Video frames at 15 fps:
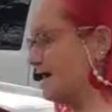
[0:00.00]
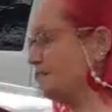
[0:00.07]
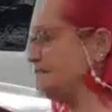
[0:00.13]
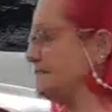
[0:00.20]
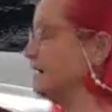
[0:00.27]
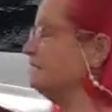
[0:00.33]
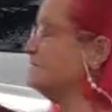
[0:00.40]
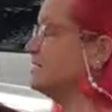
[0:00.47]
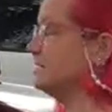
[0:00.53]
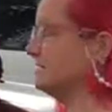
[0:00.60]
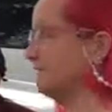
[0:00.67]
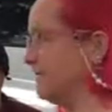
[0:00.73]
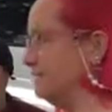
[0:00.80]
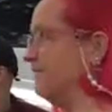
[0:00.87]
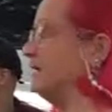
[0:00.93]
myself to
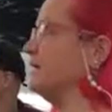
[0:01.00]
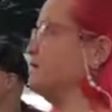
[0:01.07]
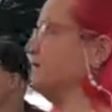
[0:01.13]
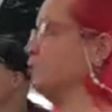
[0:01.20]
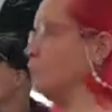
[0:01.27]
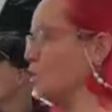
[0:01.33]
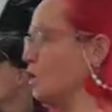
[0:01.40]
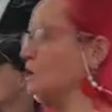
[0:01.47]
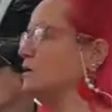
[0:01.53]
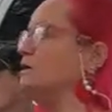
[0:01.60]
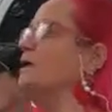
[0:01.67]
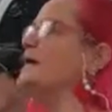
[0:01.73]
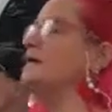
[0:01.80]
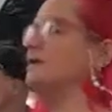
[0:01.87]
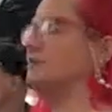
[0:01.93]
living in the
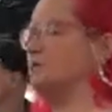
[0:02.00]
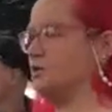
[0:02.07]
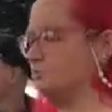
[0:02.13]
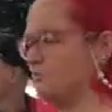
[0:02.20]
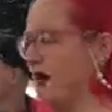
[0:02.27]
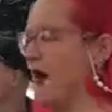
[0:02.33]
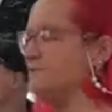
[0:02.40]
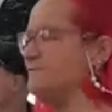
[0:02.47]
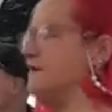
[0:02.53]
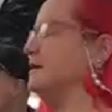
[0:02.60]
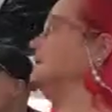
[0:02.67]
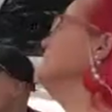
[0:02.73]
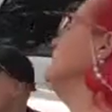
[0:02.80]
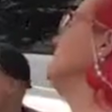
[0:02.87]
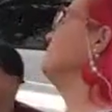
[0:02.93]
world and
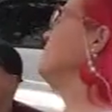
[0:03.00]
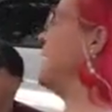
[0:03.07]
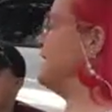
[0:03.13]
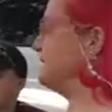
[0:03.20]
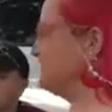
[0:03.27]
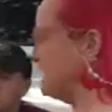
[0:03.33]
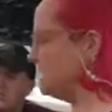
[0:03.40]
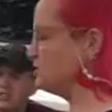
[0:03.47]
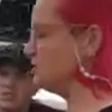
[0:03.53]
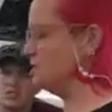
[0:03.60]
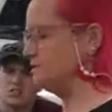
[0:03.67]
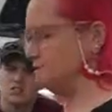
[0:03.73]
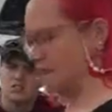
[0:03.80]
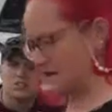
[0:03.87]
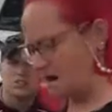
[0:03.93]
surviving my
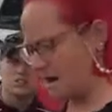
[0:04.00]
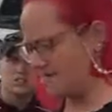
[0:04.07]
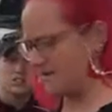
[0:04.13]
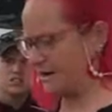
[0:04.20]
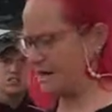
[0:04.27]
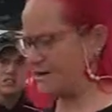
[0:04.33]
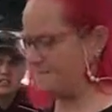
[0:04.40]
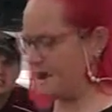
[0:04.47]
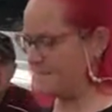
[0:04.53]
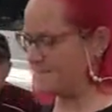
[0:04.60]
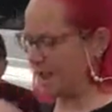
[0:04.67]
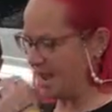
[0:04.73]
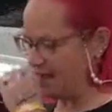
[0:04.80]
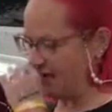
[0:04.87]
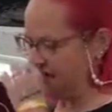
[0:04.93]
addictions and covering up my
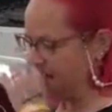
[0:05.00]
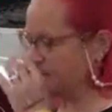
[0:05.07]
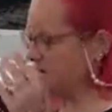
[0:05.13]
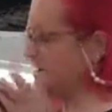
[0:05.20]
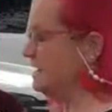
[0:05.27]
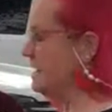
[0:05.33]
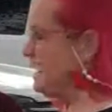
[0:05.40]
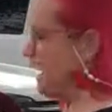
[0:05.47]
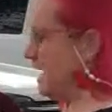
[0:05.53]
pain and,